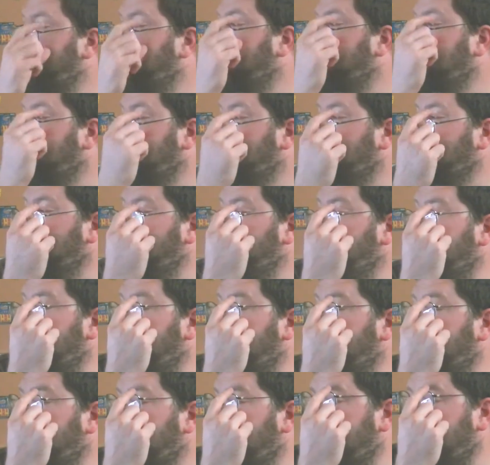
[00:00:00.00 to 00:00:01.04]
a little bigger
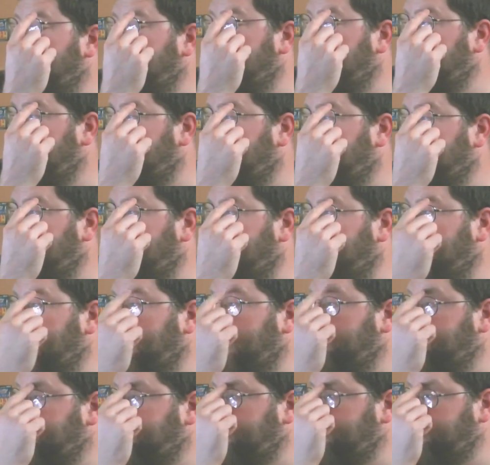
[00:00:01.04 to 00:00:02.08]
than one of my
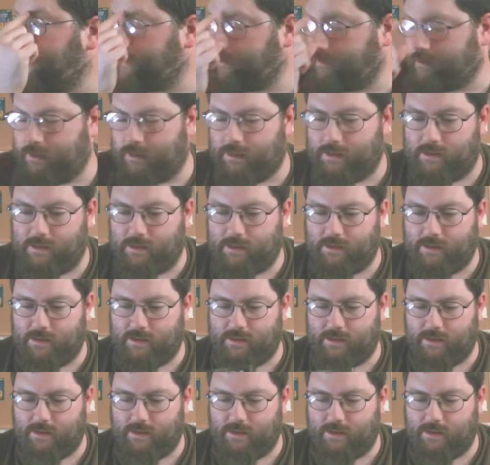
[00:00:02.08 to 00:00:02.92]
glasses lenses.